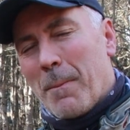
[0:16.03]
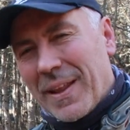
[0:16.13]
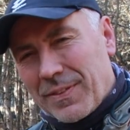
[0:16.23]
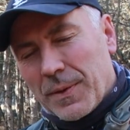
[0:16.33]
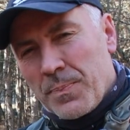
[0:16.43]

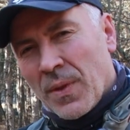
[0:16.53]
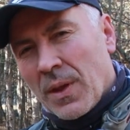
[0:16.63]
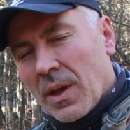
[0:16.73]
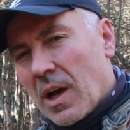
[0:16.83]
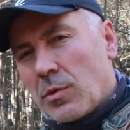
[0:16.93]
But,
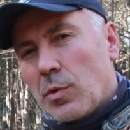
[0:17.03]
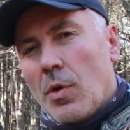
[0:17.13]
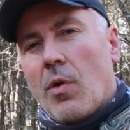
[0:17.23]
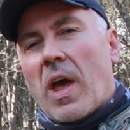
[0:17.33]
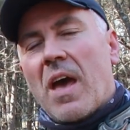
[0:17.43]
as you
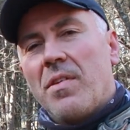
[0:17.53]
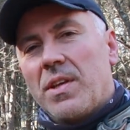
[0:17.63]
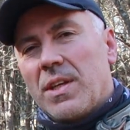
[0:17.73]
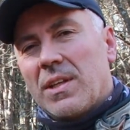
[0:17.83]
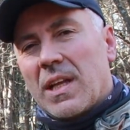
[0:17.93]
know,
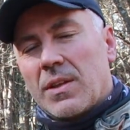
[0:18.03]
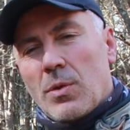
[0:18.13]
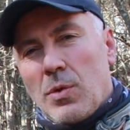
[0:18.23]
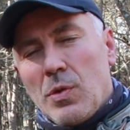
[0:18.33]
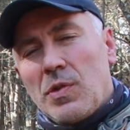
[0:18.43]
everything
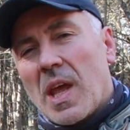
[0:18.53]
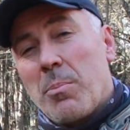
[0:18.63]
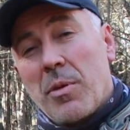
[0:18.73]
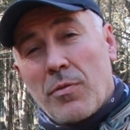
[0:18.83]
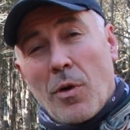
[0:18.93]
that you say
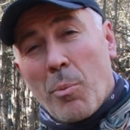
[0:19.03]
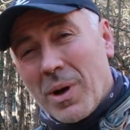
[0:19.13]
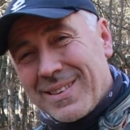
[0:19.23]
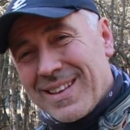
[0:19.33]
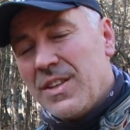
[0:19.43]
before
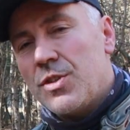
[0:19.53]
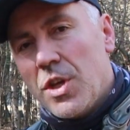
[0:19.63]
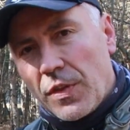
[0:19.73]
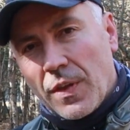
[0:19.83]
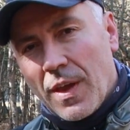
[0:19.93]
but is
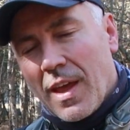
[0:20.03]
shit.